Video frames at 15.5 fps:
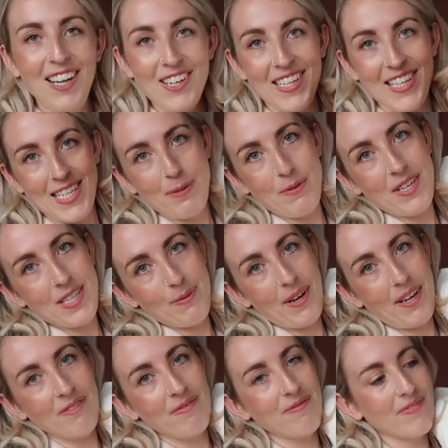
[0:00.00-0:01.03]
look at this one as
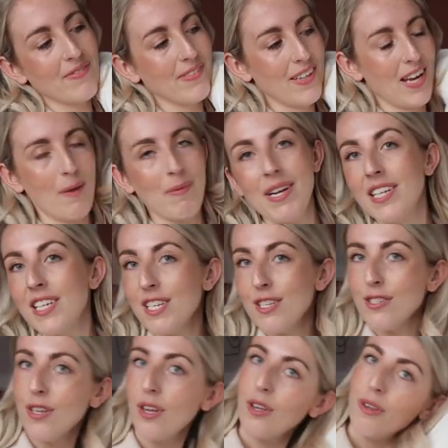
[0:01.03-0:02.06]
well. I mean, it's
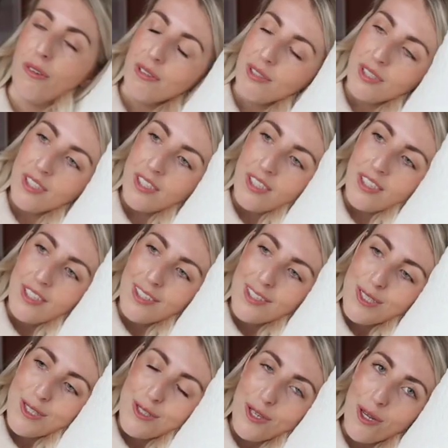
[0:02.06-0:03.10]
so,
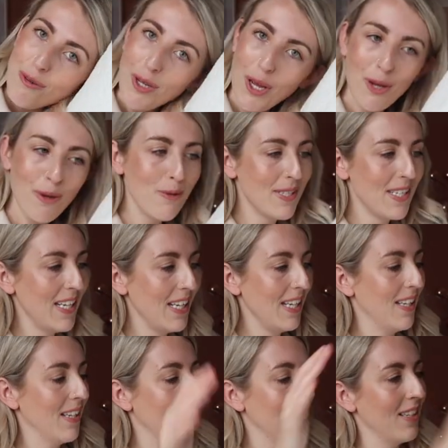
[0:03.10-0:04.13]
so
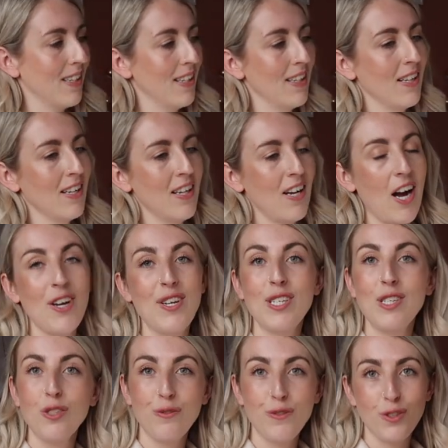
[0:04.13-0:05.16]
cozy. I just
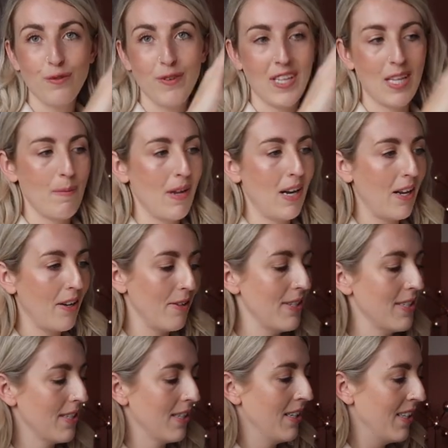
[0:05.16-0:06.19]
loved up feather
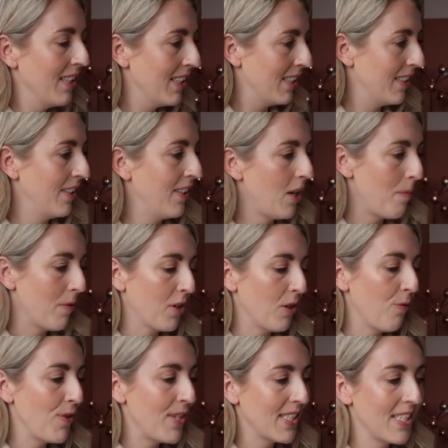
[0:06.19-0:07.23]
pillows. Oh my God,
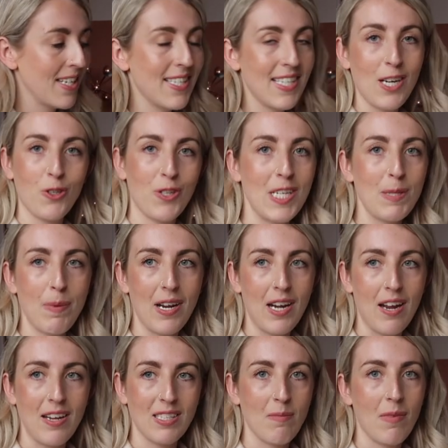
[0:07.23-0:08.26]
I'm just going to see all these
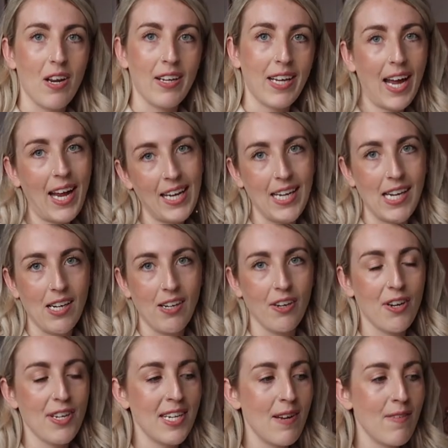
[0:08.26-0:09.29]
pillows and be like, Katie, like,
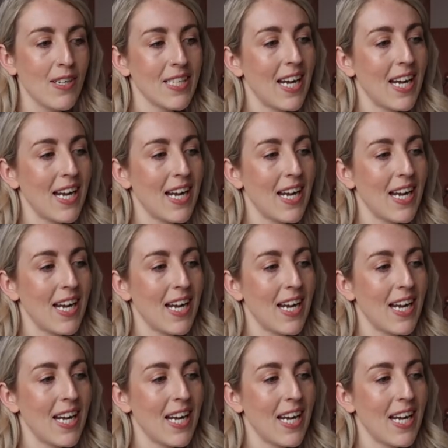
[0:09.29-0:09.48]
because even